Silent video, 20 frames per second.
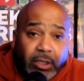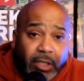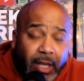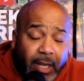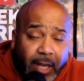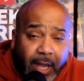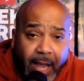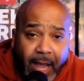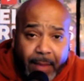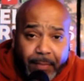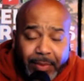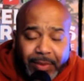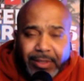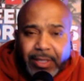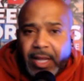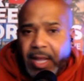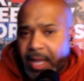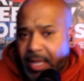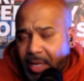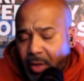that could happen to
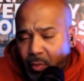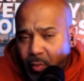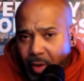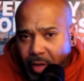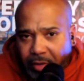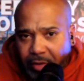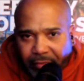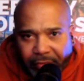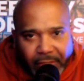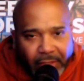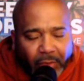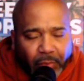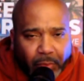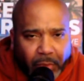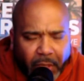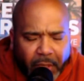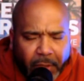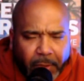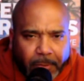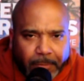any one of us,
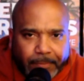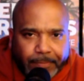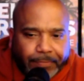bro.